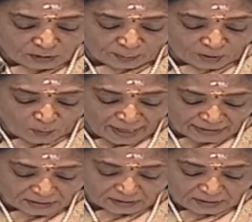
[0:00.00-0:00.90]
will
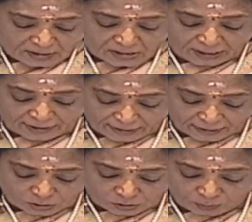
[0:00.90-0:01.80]
provide
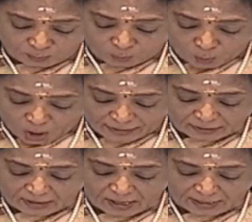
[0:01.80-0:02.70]
succor to poor
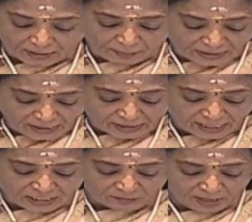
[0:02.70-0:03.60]
and middle
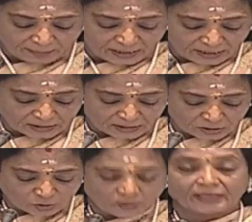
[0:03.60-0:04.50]
class families
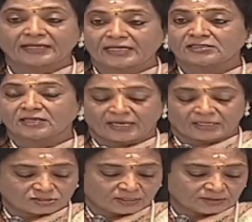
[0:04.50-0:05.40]
to a great
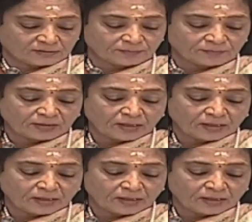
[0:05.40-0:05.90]
extent.